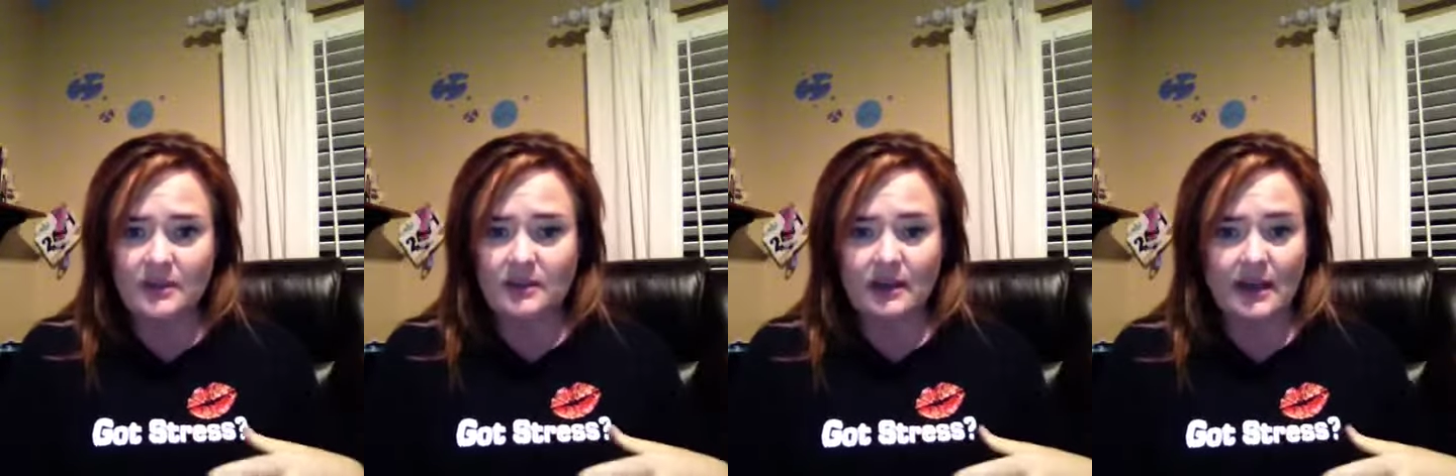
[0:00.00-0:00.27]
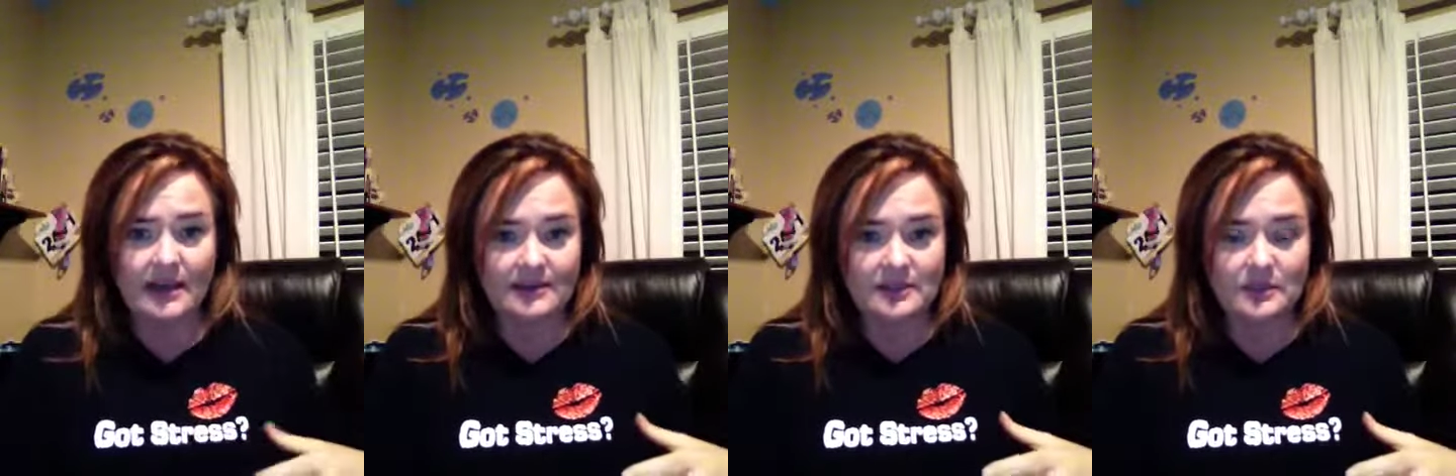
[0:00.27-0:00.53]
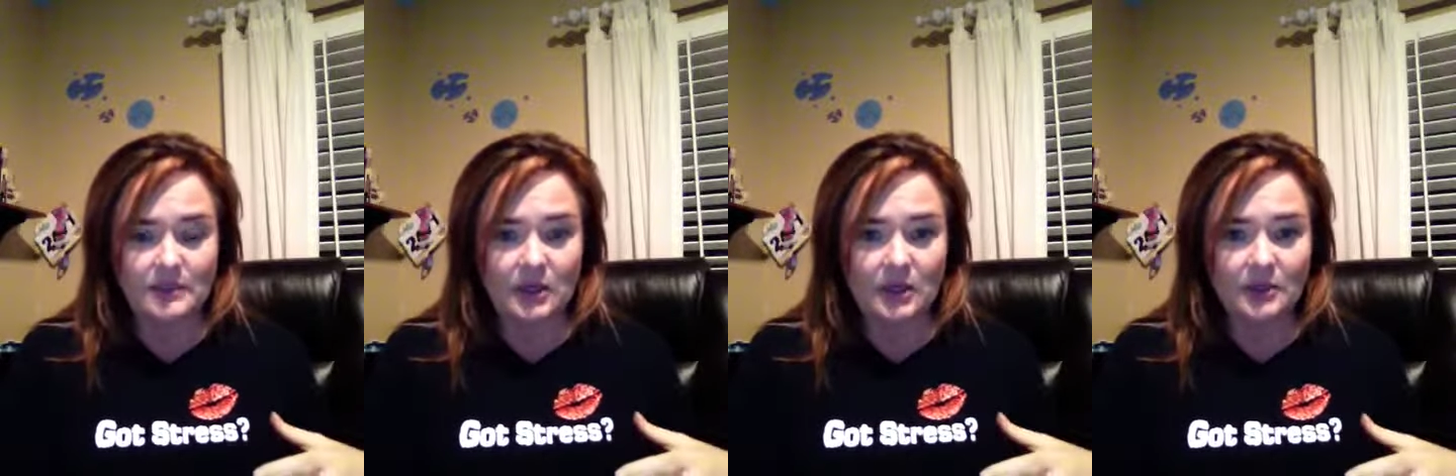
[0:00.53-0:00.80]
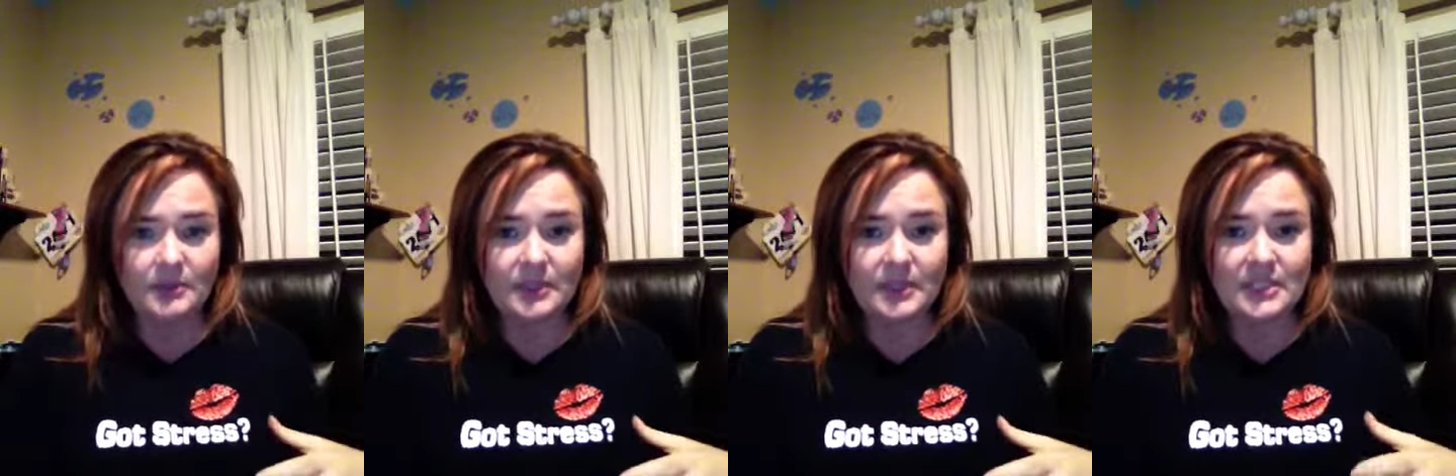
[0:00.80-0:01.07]
last spa,
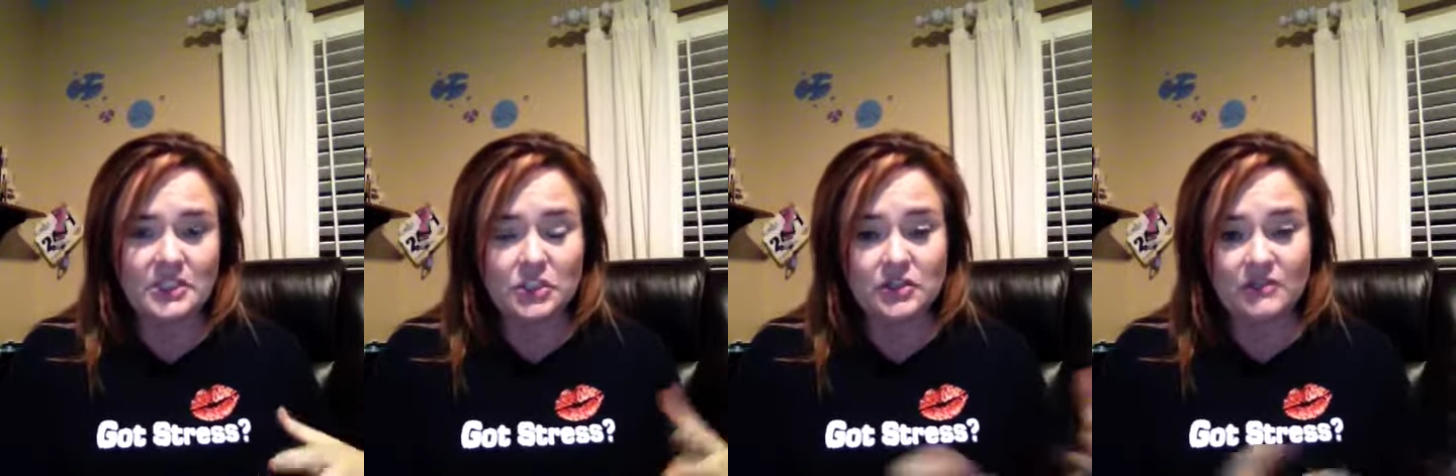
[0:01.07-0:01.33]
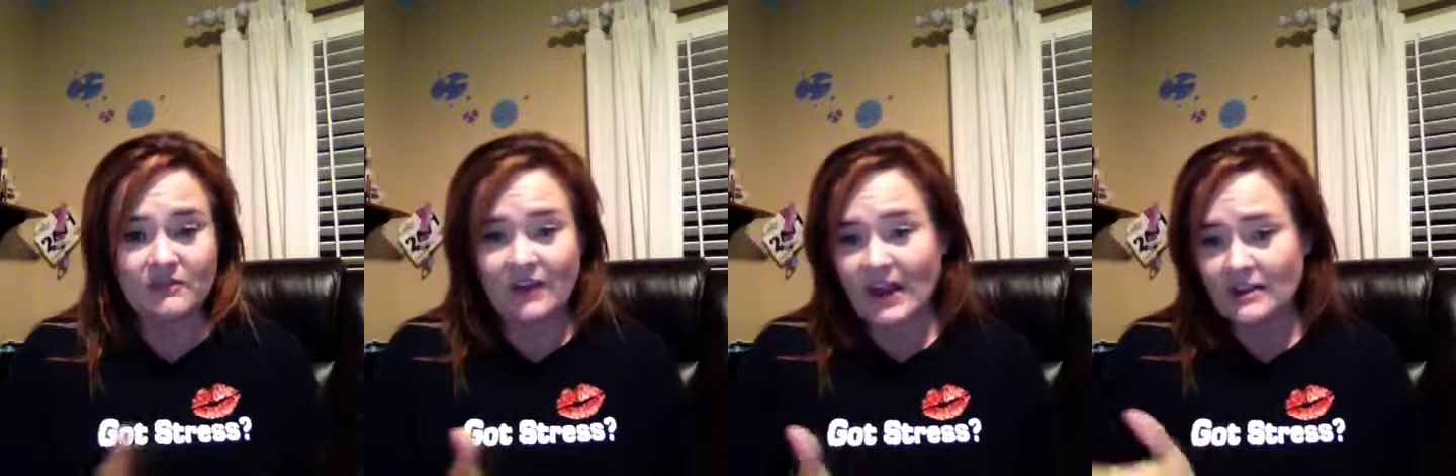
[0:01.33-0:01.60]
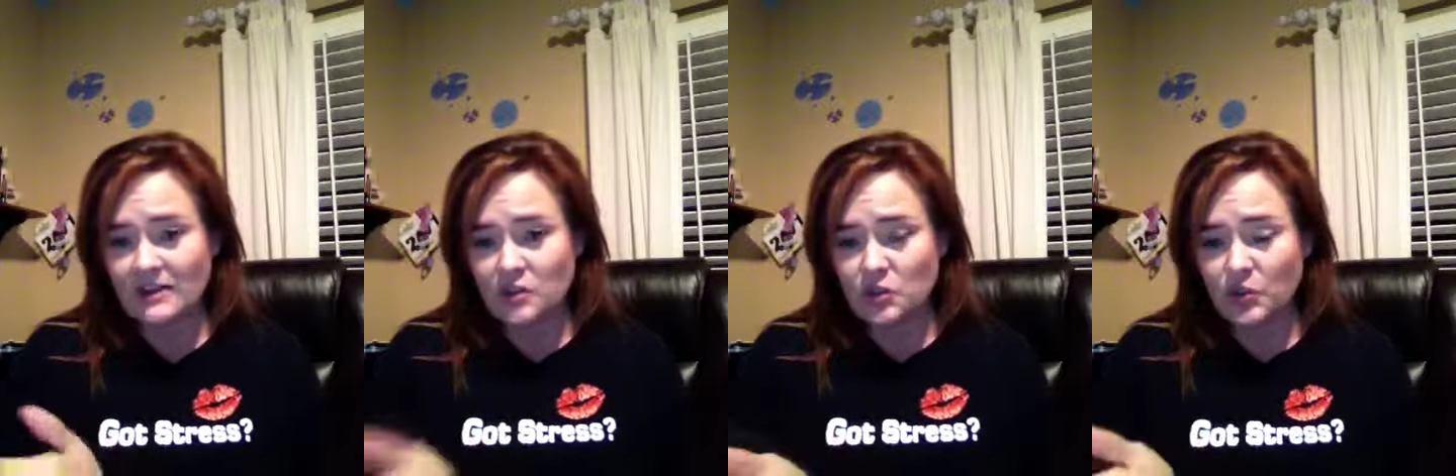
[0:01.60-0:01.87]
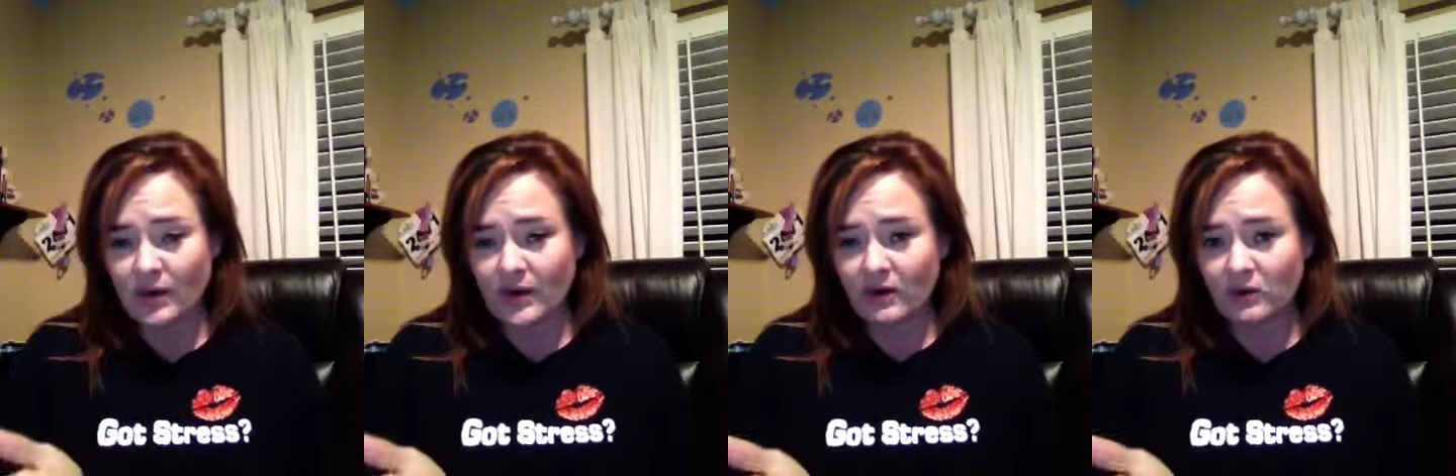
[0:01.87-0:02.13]
because you're inviting
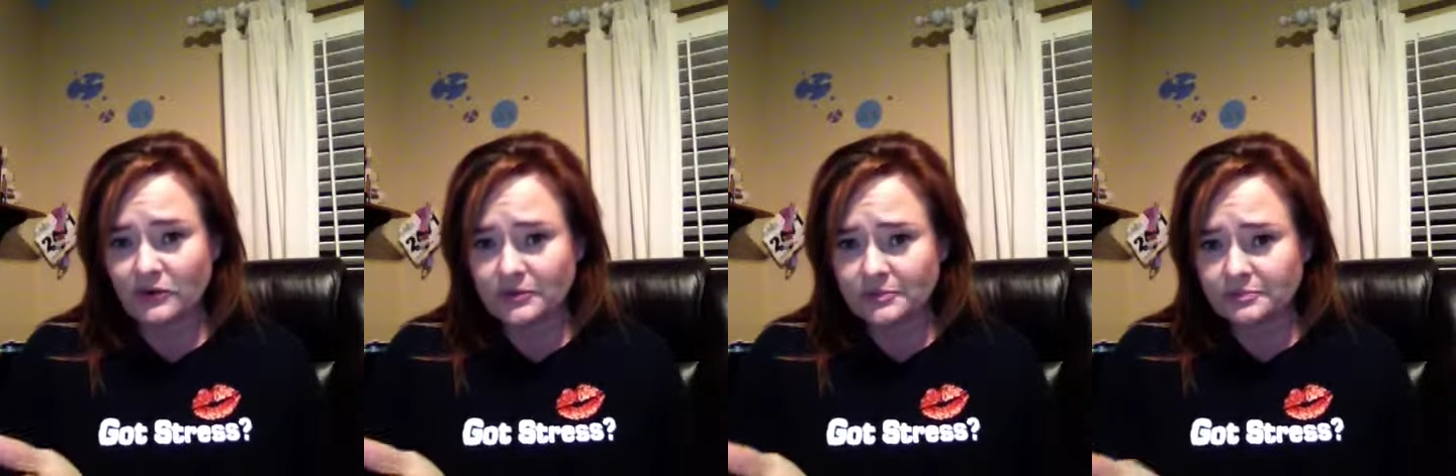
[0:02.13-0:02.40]
12.